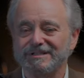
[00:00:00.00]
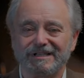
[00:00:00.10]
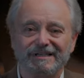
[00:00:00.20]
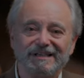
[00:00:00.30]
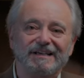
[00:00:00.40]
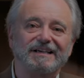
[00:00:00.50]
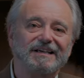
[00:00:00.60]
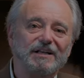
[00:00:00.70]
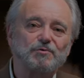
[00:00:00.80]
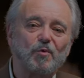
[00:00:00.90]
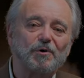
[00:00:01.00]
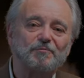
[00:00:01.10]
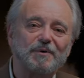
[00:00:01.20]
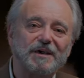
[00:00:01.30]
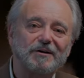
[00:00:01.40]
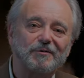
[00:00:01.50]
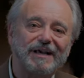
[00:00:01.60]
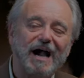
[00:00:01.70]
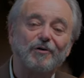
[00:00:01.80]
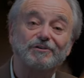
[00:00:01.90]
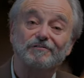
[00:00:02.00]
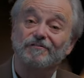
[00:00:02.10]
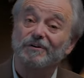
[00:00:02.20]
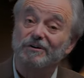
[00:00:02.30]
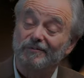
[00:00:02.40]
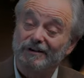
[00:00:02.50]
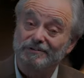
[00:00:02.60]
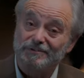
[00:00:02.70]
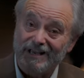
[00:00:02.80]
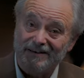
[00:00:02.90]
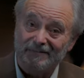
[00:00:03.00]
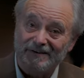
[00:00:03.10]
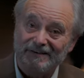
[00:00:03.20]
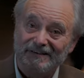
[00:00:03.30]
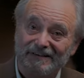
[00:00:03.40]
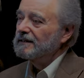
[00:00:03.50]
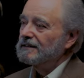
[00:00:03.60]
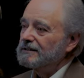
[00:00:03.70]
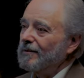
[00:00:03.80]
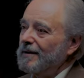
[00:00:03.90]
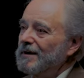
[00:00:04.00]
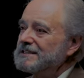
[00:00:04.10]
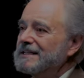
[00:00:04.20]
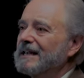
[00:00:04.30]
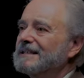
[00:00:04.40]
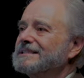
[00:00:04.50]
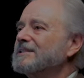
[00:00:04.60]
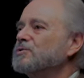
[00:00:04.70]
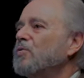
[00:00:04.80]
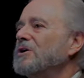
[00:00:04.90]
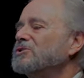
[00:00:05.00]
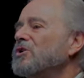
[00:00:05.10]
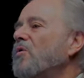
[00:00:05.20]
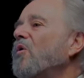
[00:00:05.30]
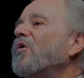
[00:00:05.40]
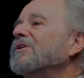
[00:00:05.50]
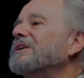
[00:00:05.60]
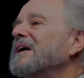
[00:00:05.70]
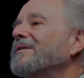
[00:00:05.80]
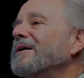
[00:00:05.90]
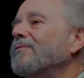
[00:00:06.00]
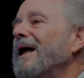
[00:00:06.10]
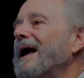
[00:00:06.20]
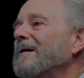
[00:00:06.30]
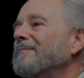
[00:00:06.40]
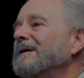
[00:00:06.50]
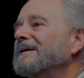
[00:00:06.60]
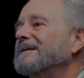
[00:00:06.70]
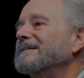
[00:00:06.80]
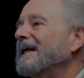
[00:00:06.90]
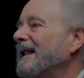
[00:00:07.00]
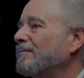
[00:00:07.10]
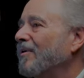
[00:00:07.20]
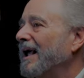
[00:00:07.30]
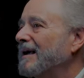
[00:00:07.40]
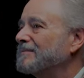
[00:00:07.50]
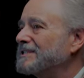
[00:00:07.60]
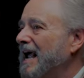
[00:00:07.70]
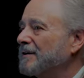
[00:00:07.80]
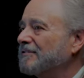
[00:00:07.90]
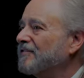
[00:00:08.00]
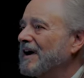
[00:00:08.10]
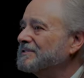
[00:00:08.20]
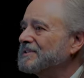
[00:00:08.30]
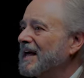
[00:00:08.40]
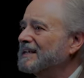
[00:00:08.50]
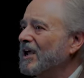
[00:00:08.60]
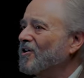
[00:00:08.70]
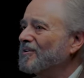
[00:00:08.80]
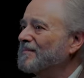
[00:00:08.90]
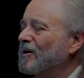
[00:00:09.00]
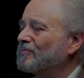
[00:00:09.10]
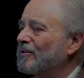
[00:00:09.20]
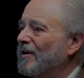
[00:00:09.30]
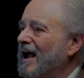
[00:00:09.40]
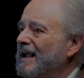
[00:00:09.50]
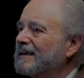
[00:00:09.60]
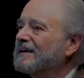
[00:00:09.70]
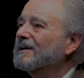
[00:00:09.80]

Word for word: that it's worth being recounted for your entertainment. The rabbis tell us this was no ordinary ram that Abraham sacrificed that day on Mount Moriah,